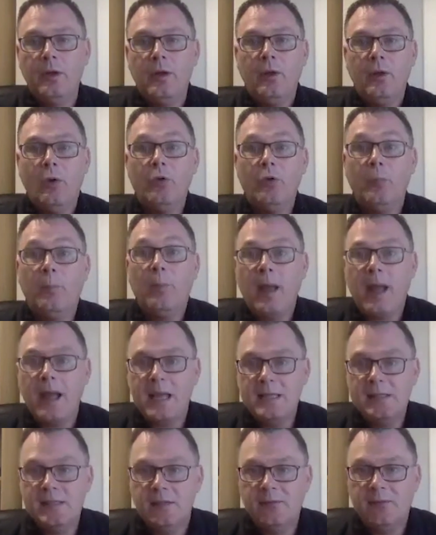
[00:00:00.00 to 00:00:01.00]
other
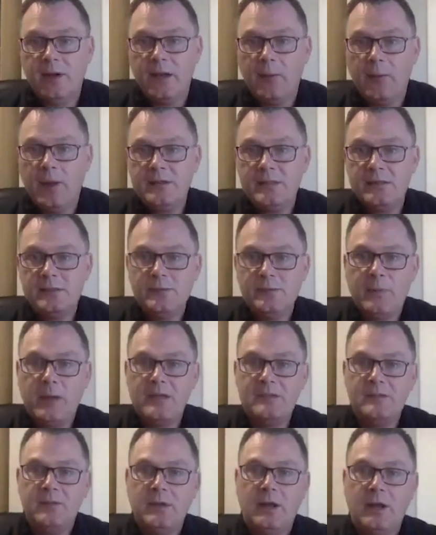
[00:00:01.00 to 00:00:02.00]
players in the valuation space,
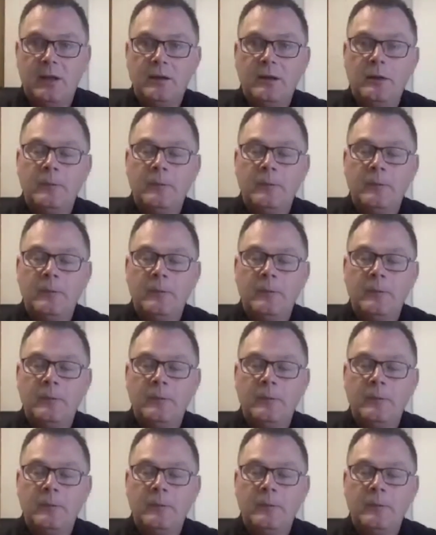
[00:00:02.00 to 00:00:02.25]
if you like.